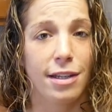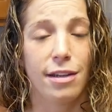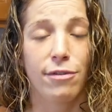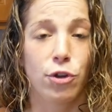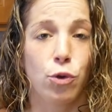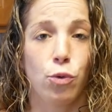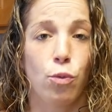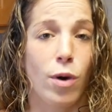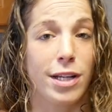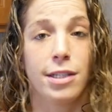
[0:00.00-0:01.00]
If you
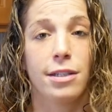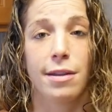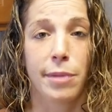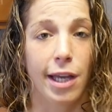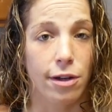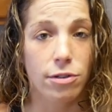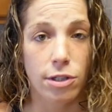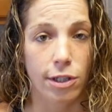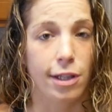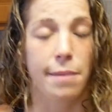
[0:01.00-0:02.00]
want to see something
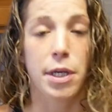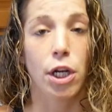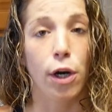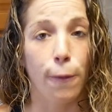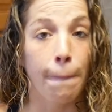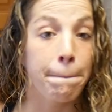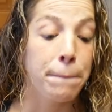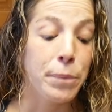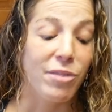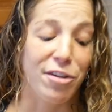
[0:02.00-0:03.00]
else, you can let me know.
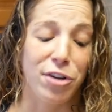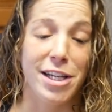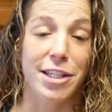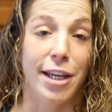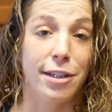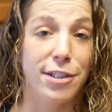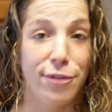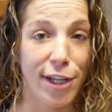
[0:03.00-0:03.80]
If you guys like this